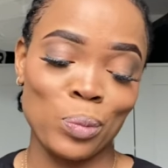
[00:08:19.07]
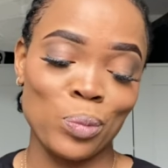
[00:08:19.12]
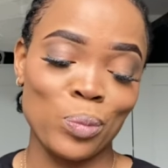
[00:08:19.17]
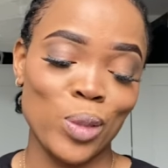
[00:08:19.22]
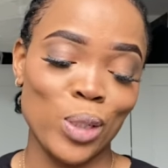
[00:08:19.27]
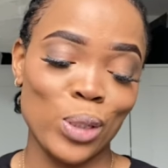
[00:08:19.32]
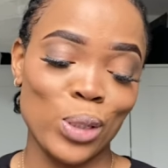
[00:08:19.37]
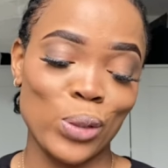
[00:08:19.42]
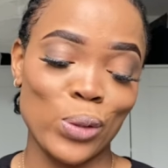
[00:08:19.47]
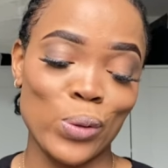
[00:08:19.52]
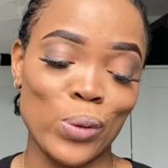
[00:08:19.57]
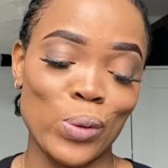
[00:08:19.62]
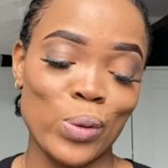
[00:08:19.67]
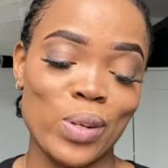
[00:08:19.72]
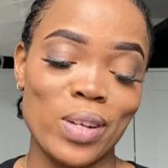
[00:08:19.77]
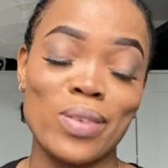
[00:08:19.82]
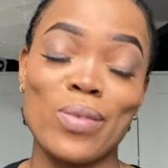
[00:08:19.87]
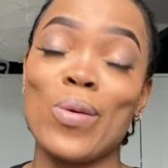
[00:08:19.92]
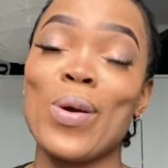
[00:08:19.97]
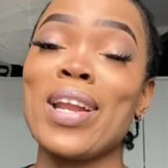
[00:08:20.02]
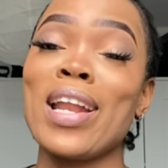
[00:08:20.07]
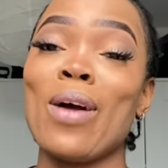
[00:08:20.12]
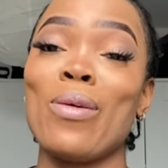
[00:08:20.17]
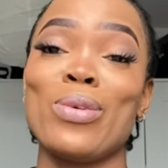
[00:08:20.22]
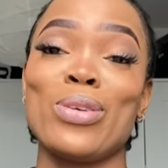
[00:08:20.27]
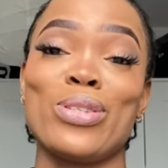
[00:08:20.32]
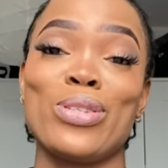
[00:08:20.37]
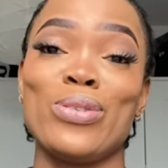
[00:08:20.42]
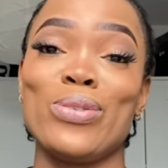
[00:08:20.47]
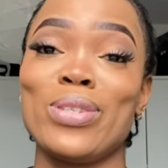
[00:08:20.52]
So when I
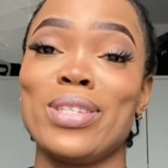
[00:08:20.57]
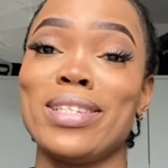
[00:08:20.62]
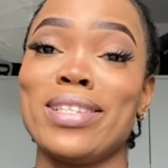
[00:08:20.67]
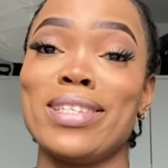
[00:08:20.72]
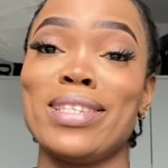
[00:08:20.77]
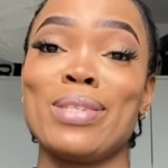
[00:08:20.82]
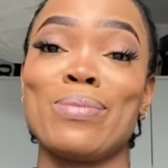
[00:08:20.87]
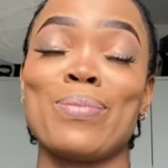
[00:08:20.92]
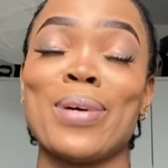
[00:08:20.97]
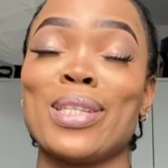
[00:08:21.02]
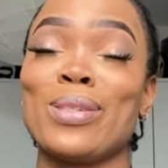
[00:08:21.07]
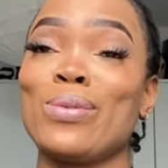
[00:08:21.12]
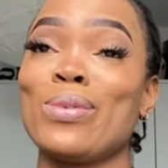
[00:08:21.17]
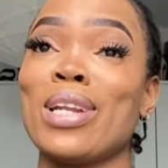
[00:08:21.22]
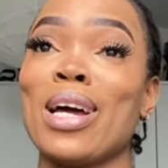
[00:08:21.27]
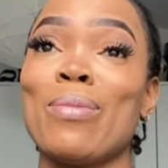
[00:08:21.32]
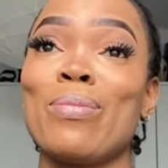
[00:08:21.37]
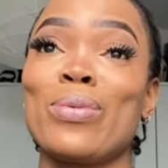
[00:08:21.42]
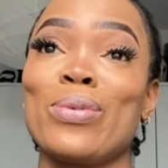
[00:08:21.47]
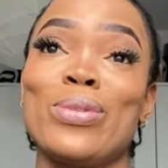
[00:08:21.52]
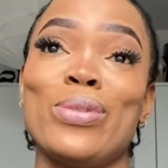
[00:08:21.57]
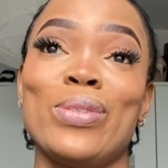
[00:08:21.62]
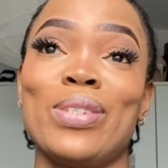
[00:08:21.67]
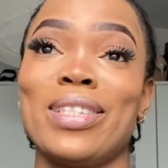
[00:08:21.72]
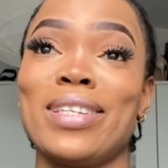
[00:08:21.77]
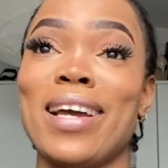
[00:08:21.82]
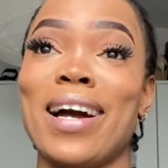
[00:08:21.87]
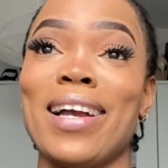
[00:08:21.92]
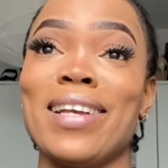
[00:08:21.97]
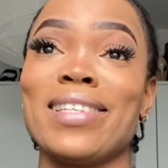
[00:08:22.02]
was using this particular
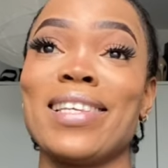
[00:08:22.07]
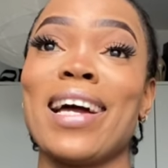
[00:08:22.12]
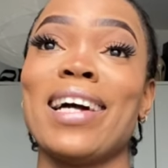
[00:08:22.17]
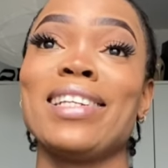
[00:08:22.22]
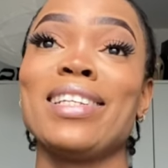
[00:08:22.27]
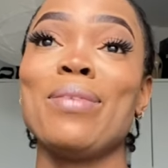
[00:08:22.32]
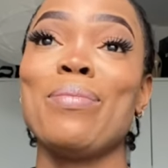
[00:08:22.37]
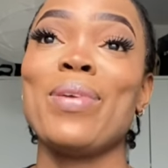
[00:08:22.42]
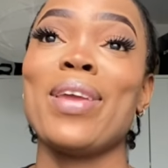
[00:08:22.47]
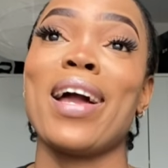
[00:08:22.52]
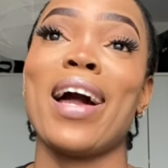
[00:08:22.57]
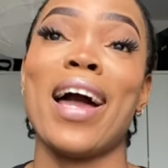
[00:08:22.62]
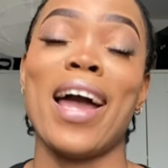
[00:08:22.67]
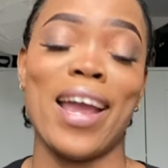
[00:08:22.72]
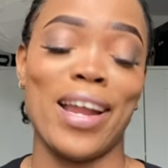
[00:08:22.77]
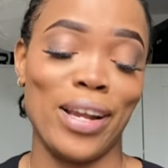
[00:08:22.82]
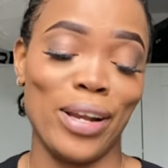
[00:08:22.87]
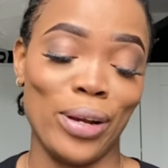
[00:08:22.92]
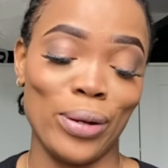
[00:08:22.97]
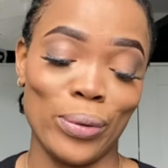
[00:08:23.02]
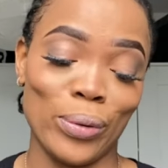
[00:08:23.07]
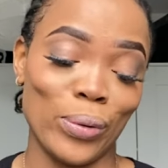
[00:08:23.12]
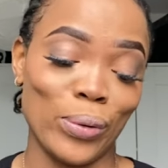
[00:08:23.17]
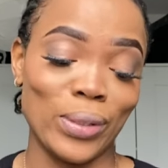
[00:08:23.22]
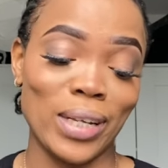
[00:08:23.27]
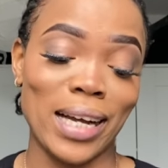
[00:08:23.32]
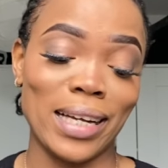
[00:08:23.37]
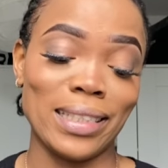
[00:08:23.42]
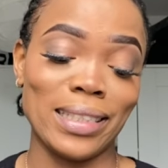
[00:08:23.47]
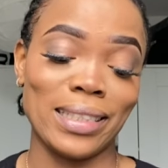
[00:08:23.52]
product, guys, I
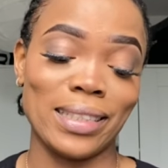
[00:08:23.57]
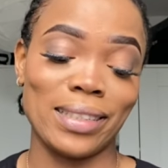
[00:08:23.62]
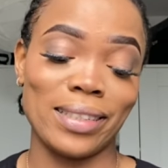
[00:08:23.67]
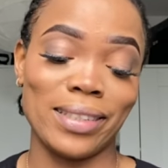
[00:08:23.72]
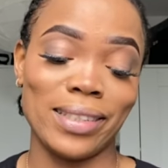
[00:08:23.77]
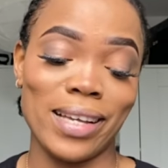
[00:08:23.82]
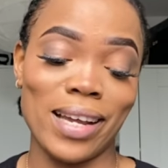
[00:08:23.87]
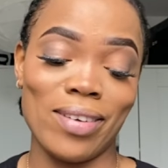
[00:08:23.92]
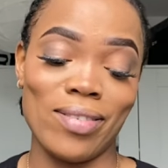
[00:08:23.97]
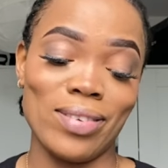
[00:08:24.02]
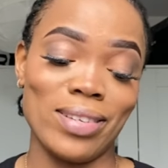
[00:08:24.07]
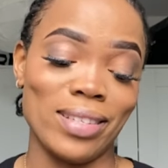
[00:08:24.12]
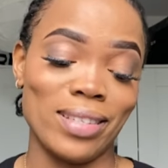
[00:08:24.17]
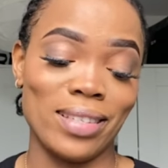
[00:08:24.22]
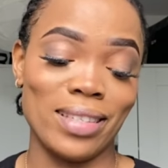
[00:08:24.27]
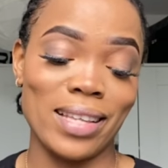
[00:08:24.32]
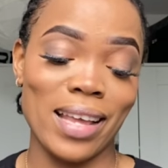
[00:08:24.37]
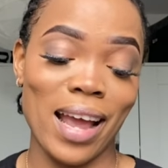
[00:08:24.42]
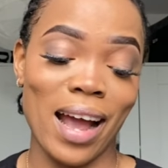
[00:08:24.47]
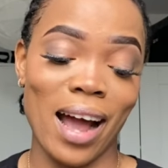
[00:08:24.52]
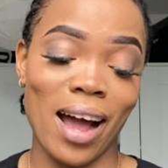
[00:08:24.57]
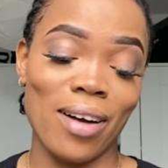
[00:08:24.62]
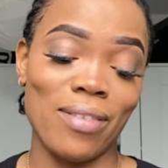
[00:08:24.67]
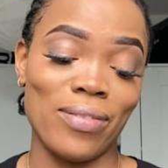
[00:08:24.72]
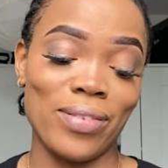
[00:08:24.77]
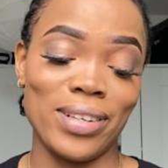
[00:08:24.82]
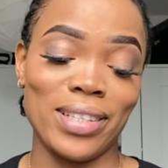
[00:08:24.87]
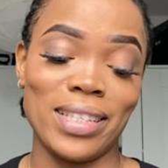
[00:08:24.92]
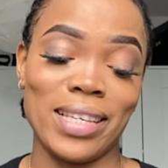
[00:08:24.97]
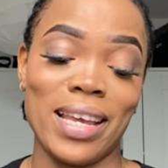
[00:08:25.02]
know that they
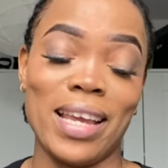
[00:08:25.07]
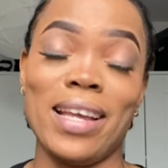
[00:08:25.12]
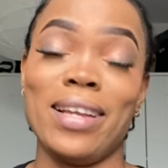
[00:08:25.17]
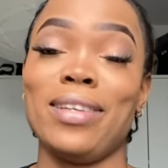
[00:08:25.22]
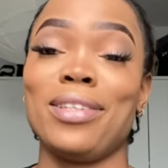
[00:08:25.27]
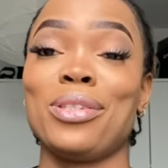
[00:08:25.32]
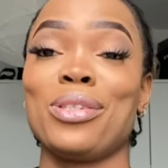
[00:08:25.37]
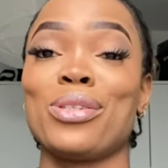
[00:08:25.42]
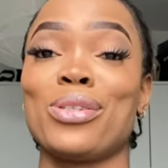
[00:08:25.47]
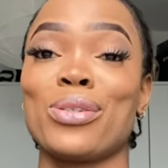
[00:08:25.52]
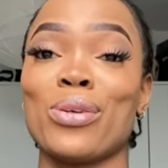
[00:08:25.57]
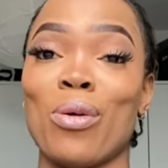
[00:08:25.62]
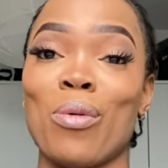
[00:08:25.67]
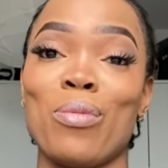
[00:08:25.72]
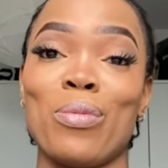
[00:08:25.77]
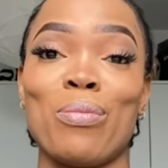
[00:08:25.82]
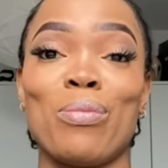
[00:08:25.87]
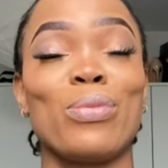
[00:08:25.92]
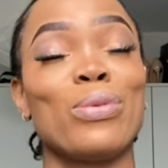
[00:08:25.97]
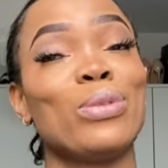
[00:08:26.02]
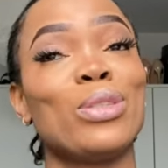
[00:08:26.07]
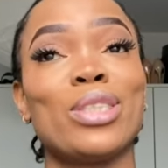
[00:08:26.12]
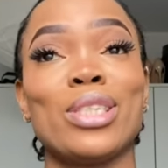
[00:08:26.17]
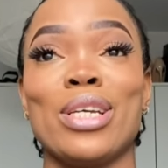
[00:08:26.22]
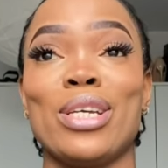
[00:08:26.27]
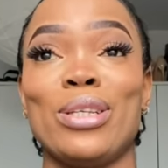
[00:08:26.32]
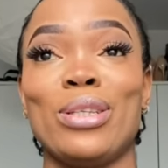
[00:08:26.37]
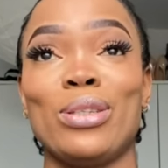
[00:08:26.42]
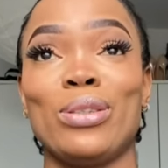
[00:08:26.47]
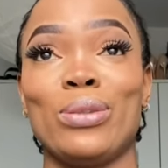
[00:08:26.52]
have it in some
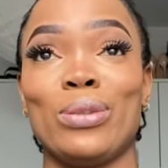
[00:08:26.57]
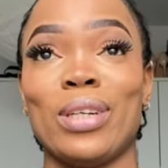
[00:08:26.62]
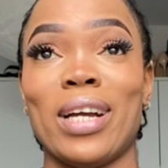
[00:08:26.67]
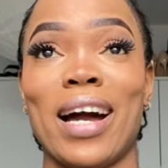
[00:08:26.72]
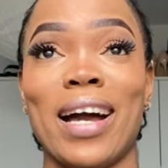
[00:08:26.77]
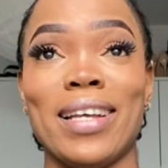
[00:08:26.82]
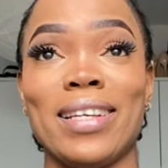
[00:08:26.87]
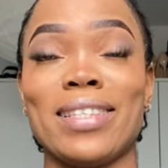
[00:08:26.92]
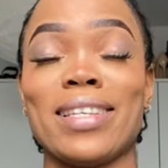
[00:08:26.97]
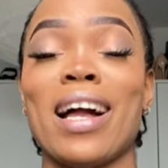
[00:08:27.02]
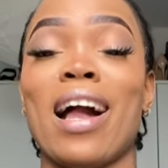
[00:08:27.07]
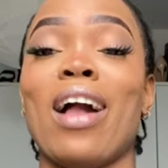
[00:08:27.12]
protector, guys.